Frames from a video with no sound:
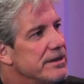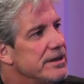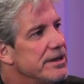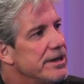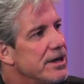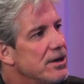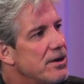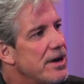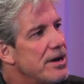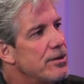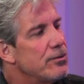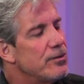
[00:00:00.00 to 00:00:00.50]
You know,
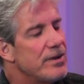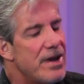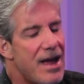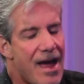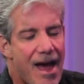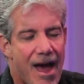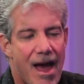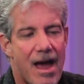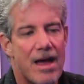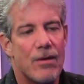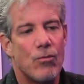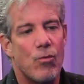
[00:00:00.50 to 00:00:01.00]
really?
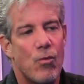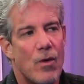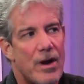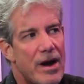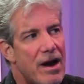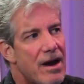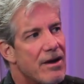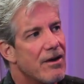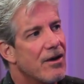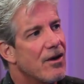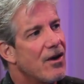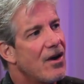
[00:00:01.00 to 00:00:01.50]
Yeah, you have
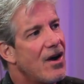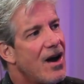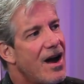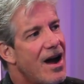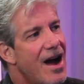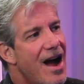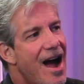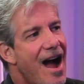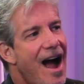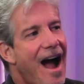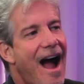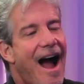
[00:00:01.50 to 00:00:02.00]
an
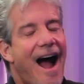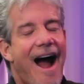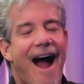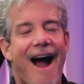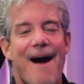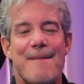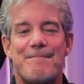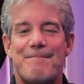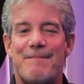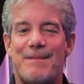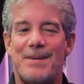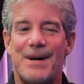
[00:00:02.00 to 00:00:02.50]
awesome voice,
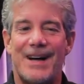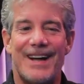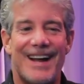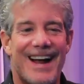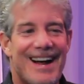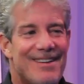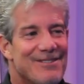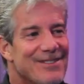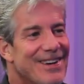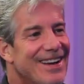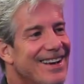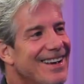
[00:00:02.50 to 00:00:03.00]
dude. Well,
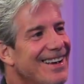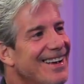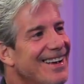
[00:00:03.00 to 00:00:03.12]
I think you